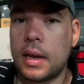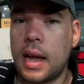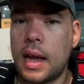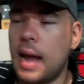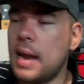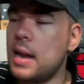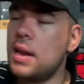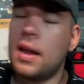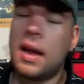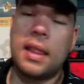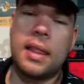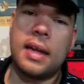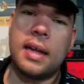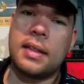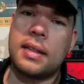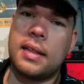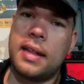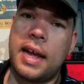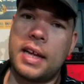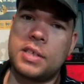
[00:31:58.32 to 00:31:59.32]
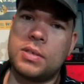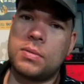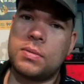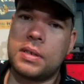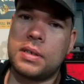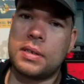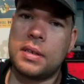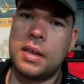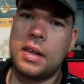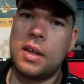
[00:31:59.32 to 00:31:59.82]
I did not like the last one,
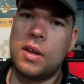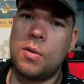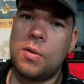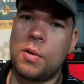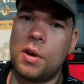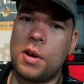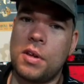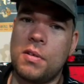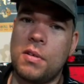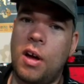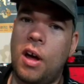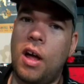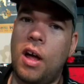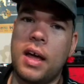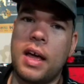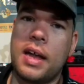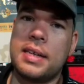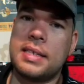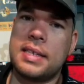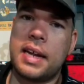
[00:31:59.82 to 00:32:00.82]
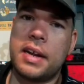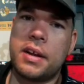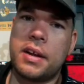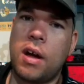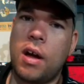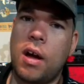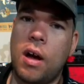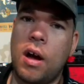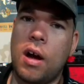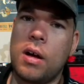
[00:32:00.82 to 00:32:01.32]
where you all got inside a
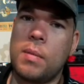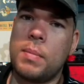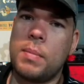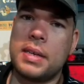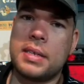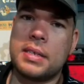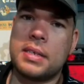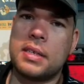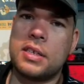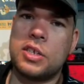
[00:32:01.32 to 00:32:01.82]
car and basically